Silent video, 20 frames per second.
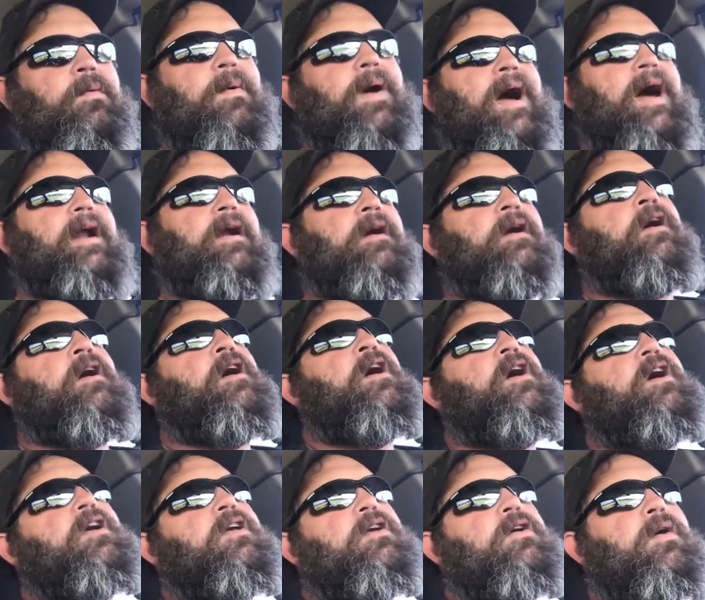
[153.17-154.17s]
the rider,
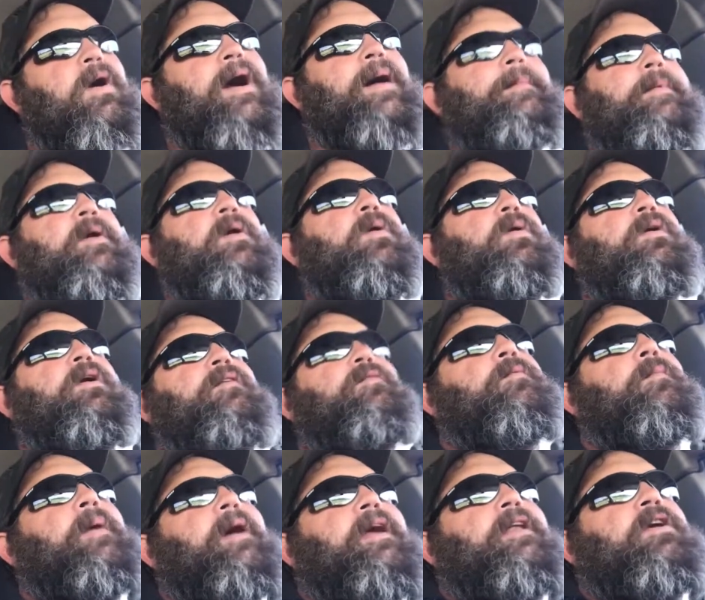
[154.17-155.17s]
you grab a hold of
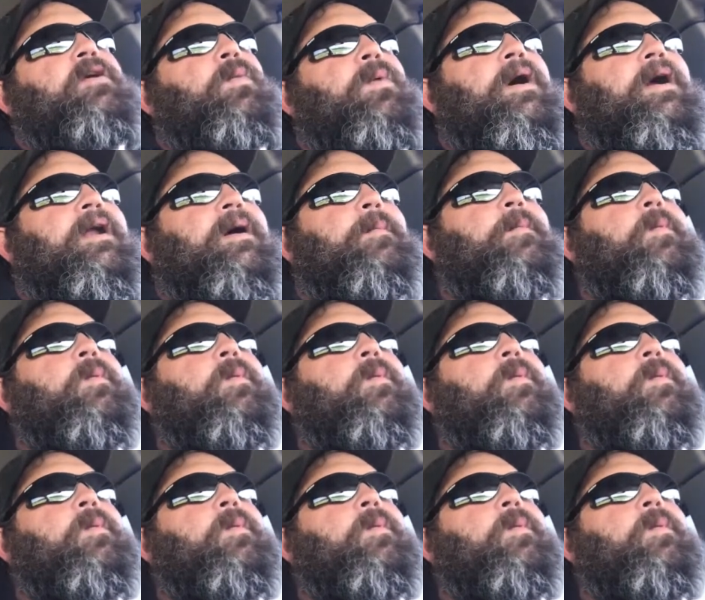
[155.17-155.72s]
them and you wind up